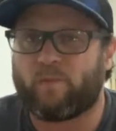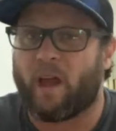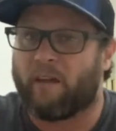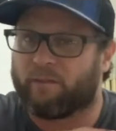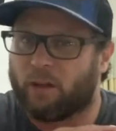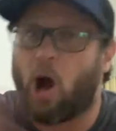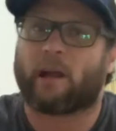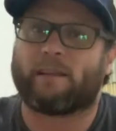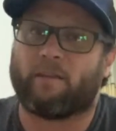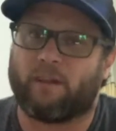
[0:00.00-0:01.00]
I've
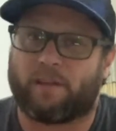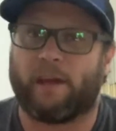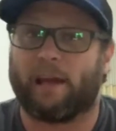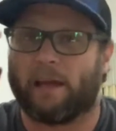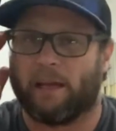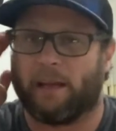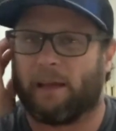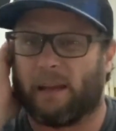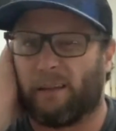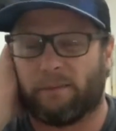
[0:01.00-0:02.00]
locked everything
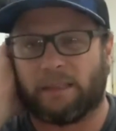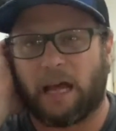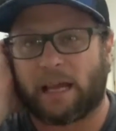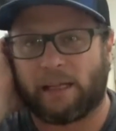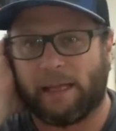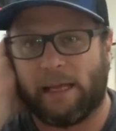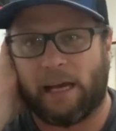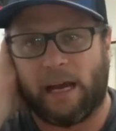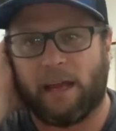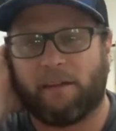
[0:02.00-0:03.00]
and
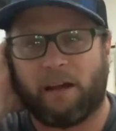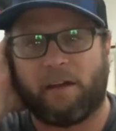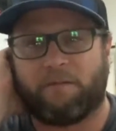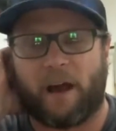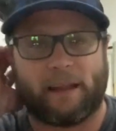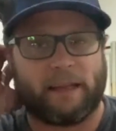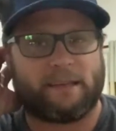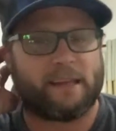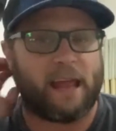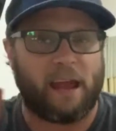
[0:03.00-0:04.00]
luckily I finally
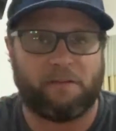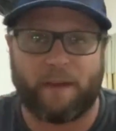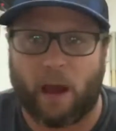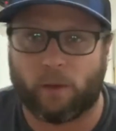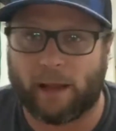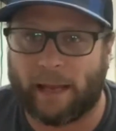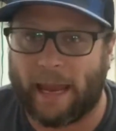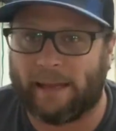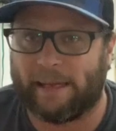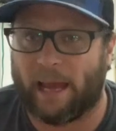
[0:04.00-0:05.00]
today found an
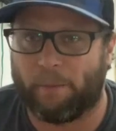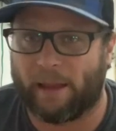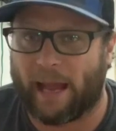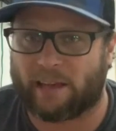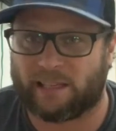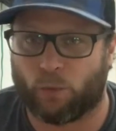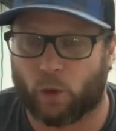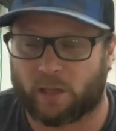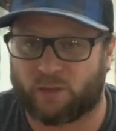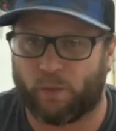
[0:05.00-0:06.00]
ATM that actually
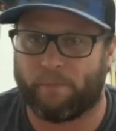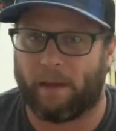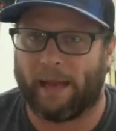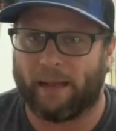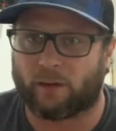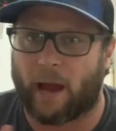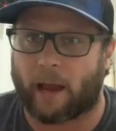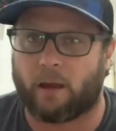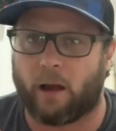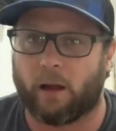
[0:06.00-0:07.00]
works with my
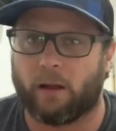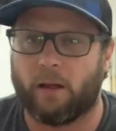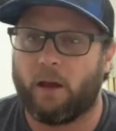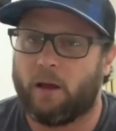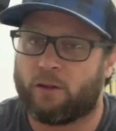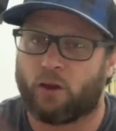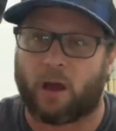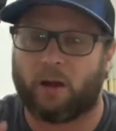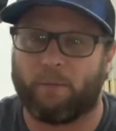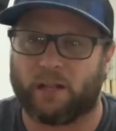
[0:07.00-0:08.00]
Interact card.
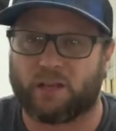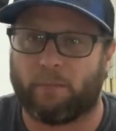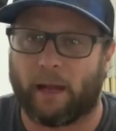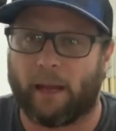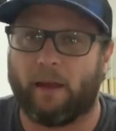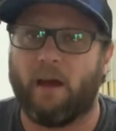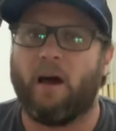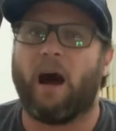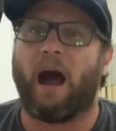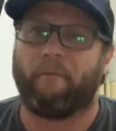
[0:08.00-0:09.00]
Took out a bunch of money.
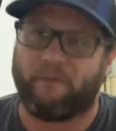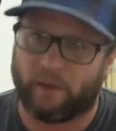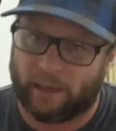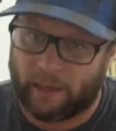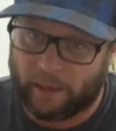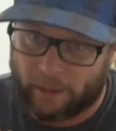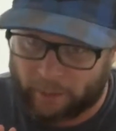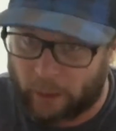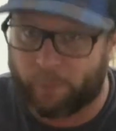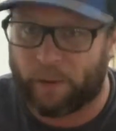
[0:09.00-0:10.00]
I'm feeling a little